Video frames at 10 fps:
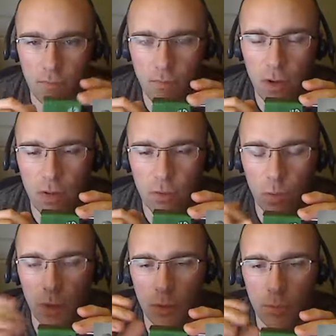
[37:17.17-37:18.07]
fault
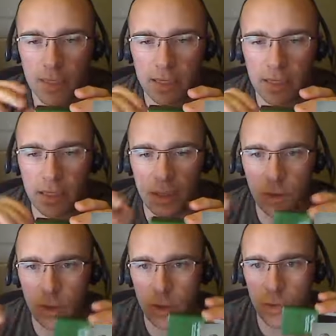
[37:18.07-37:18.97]
where basically you
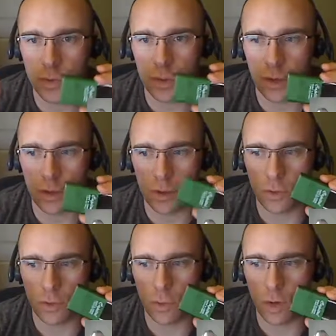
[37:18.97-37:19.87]
can use a
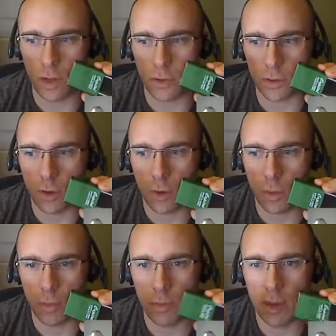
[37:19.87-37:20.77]
tool called a
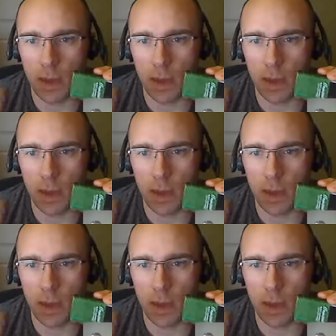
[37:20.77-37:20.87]
comb,